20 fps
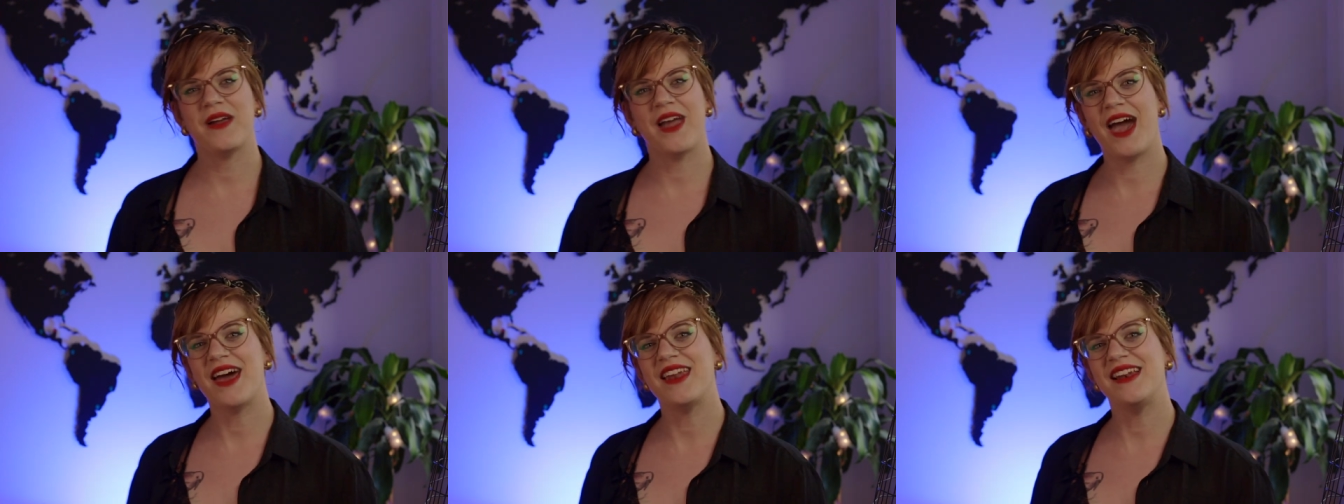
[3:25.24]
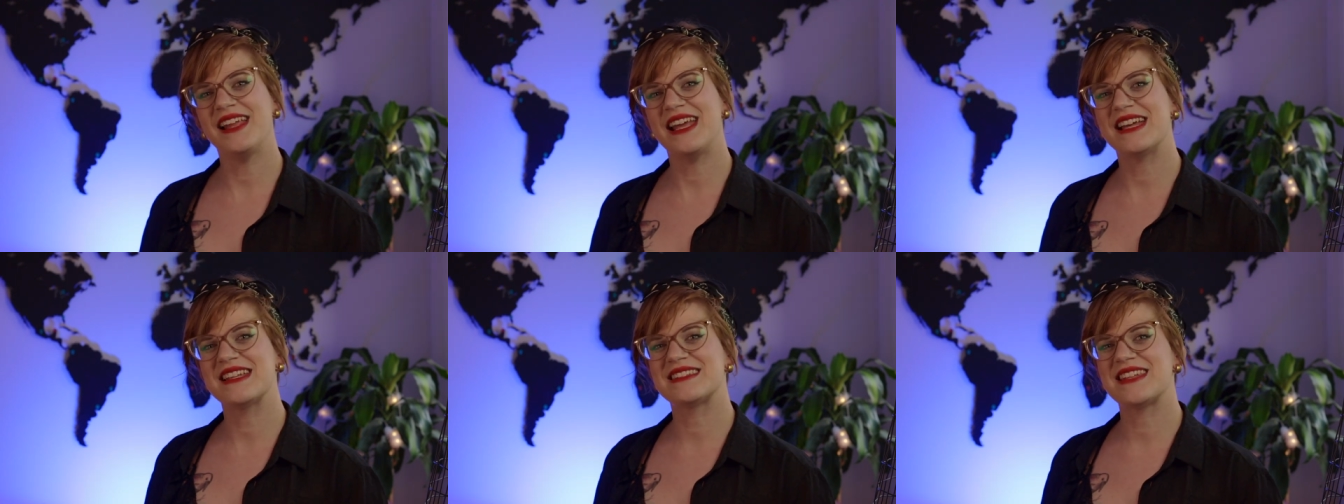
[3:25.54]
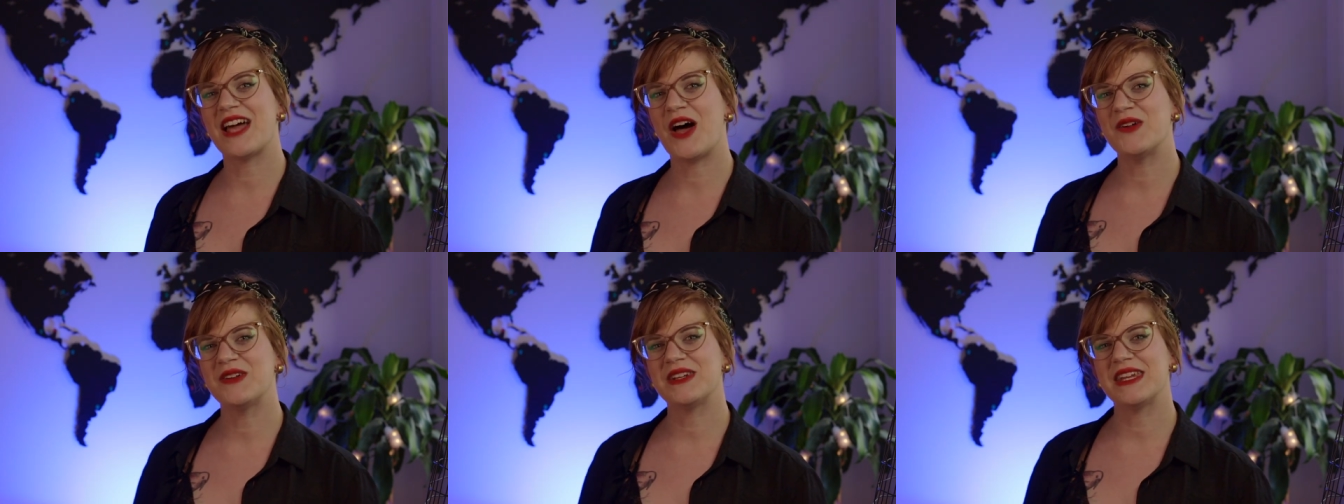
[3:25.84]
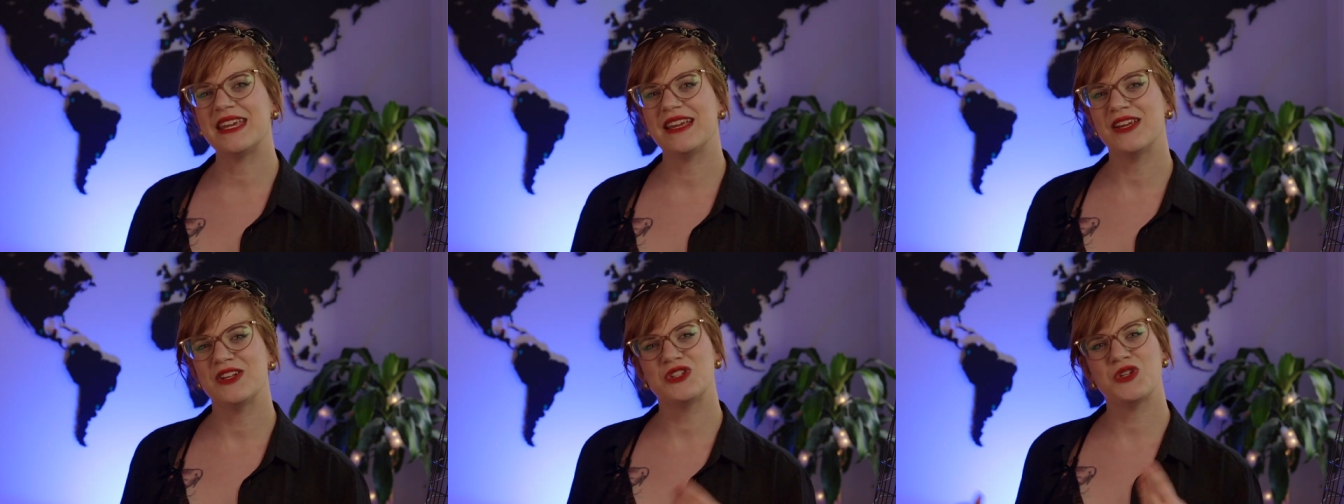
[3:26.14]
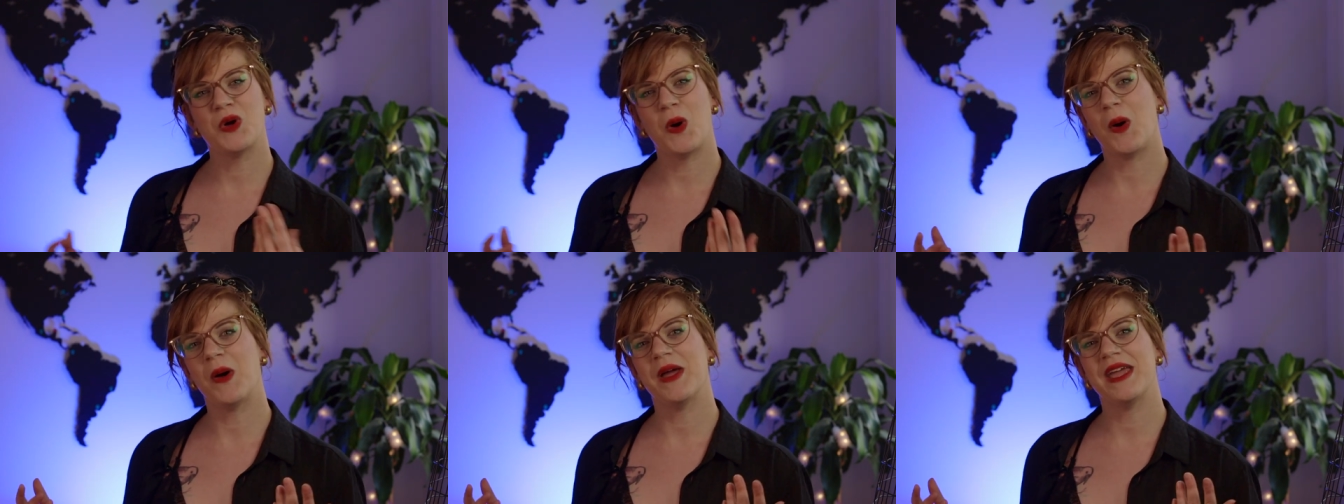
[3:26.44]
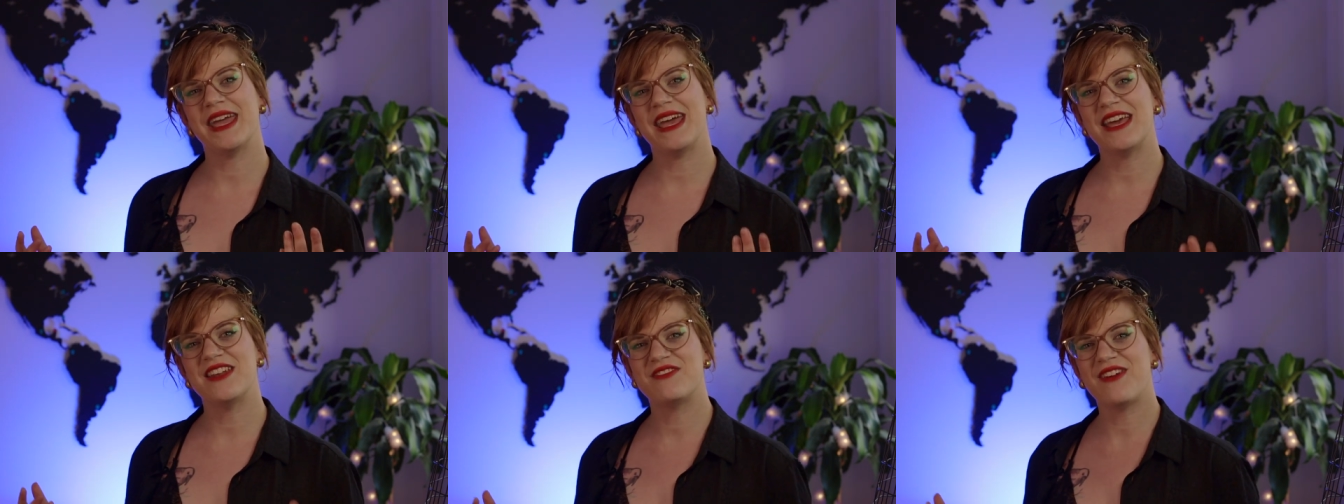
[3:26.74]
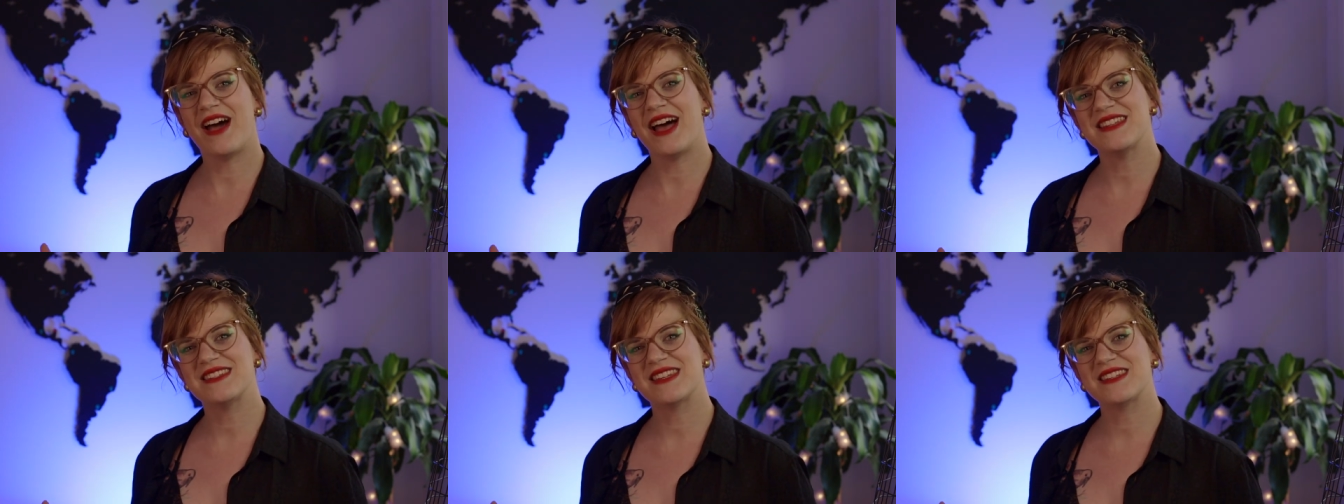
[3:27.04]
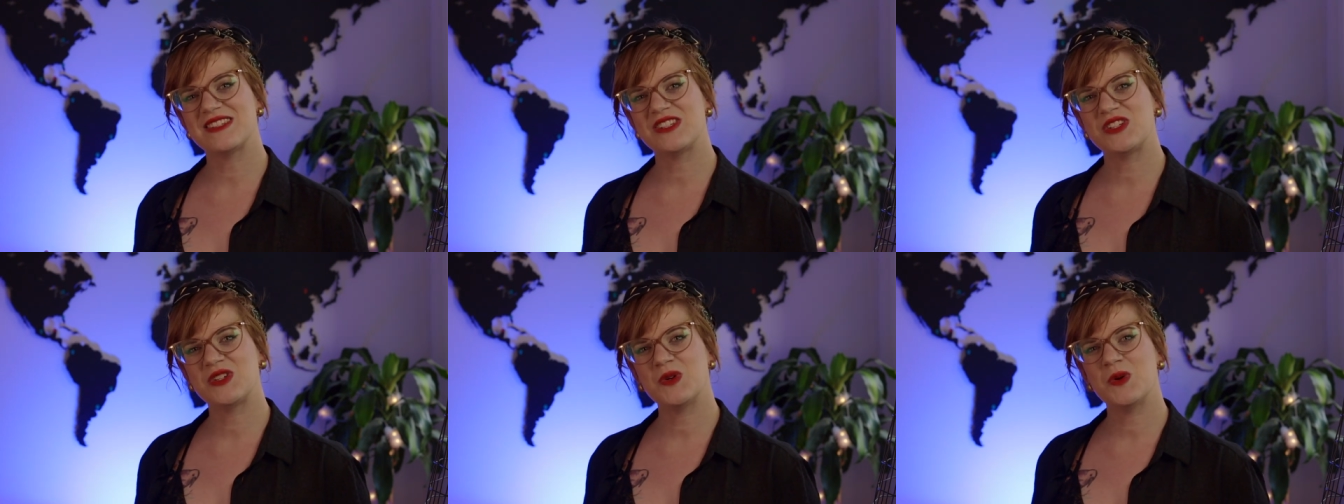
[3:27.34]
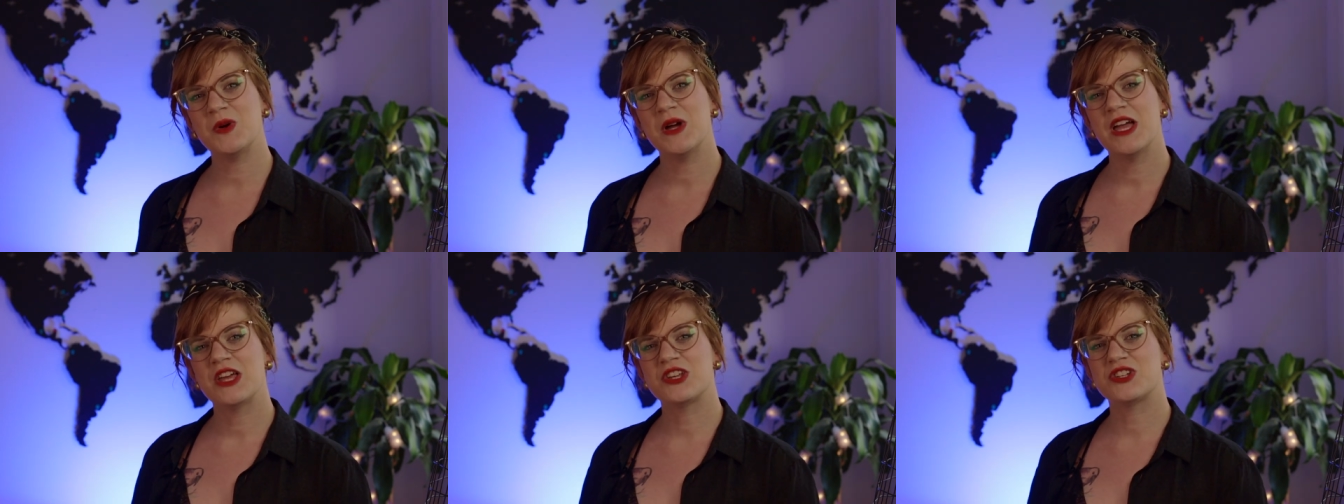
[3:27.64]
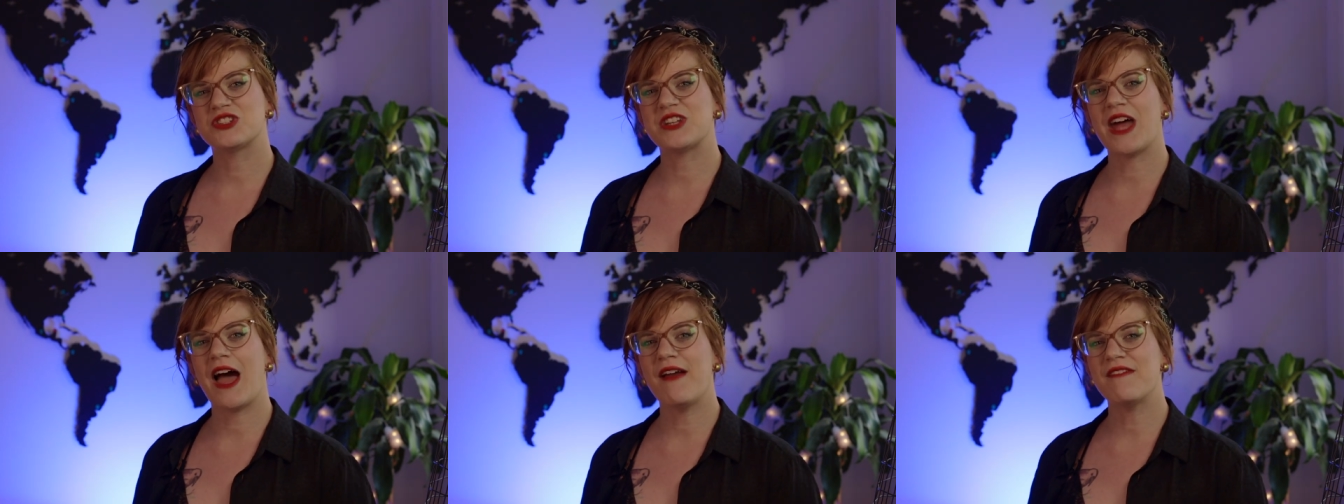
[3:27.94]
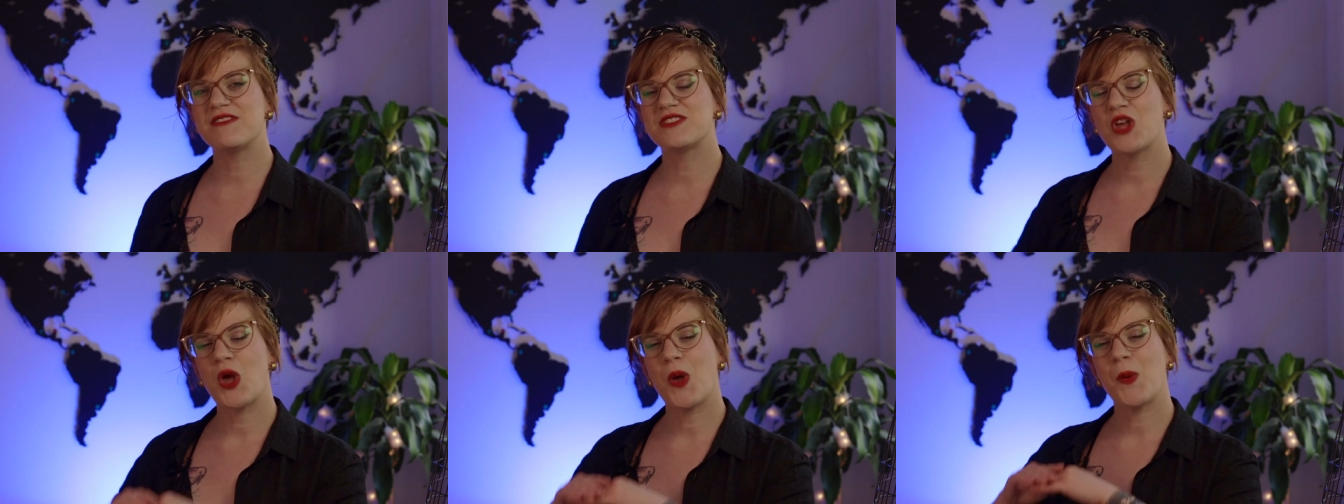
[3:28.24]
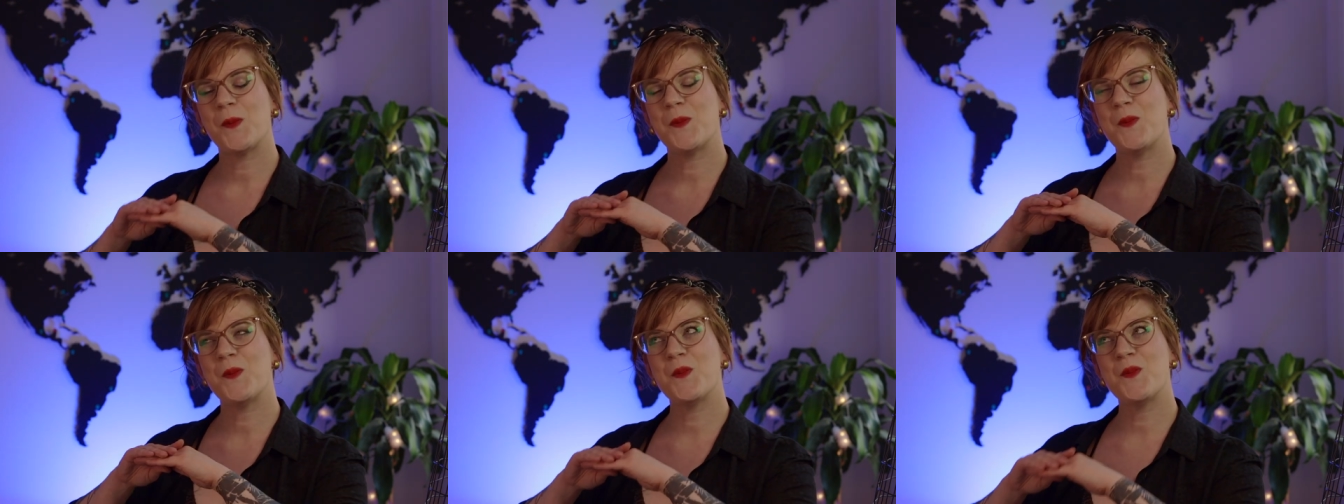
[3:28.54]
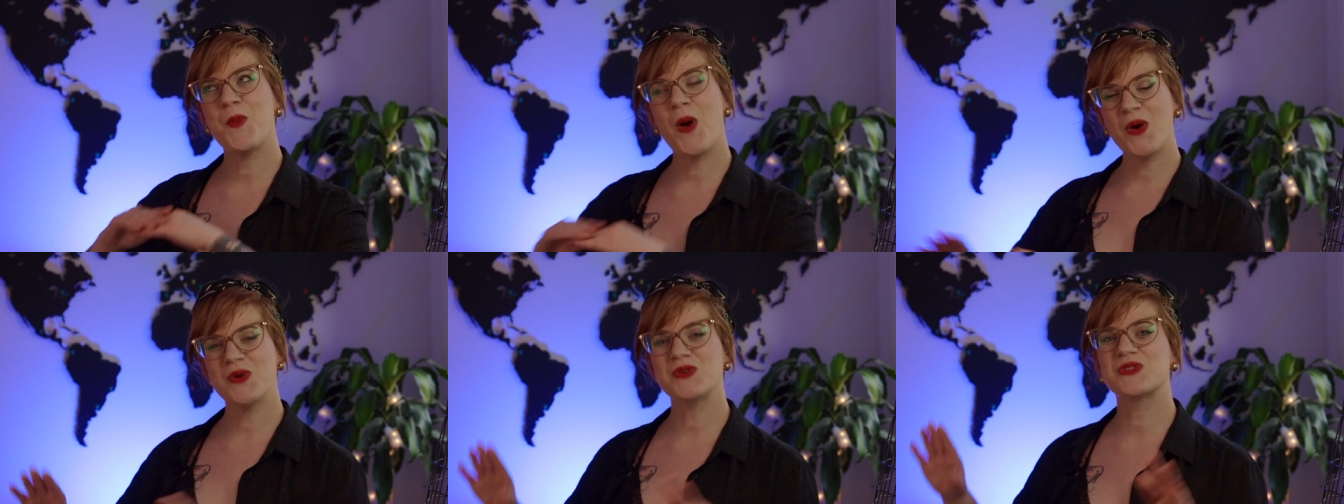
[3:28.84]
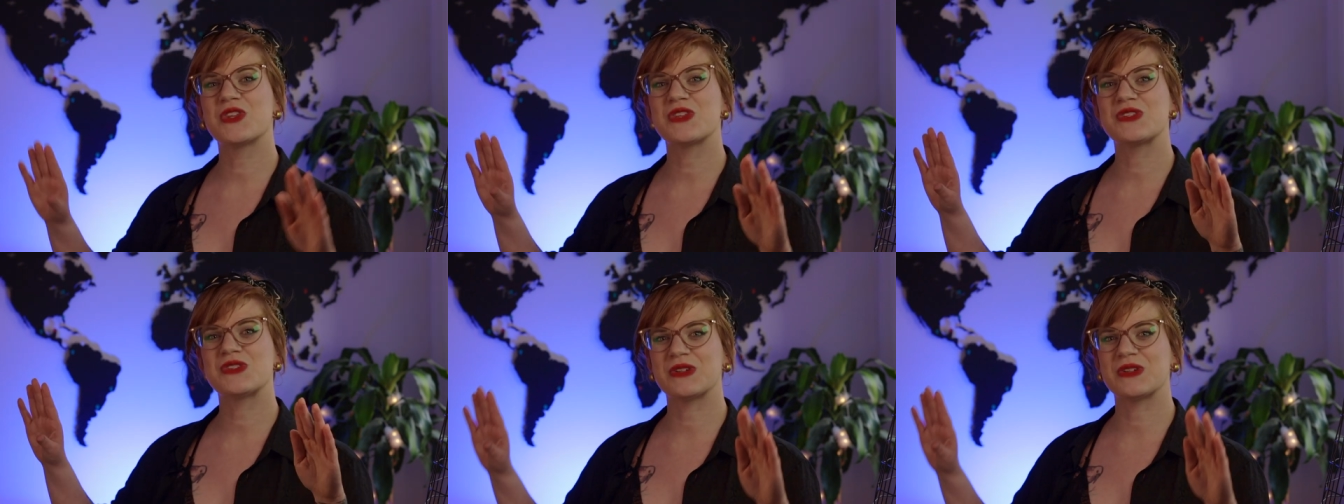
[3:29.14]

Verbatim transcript: cuddlier sounding toy advances to Steiff's most